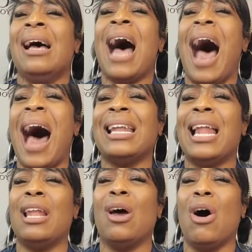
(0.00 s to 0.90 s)

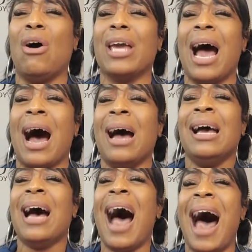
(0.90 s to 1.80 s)
Hallelujah.
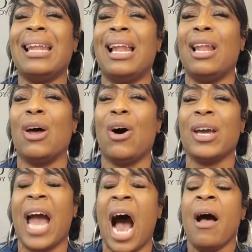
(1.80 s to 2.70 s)

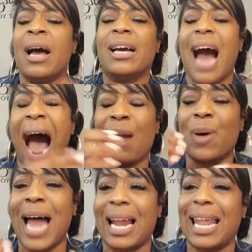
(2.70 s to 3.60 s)
Hallelujah. God
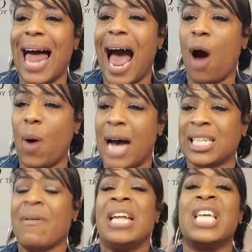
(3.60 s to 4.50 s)
will not allow us
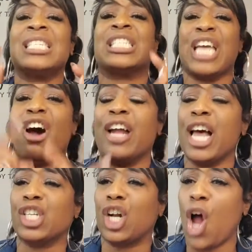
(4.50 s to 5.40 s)
to steal
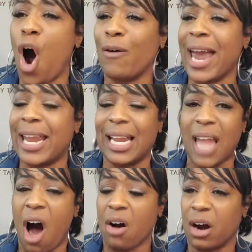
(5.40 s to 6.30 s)
his glory any
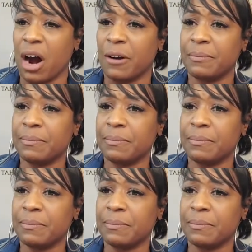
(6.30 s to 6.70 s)
longer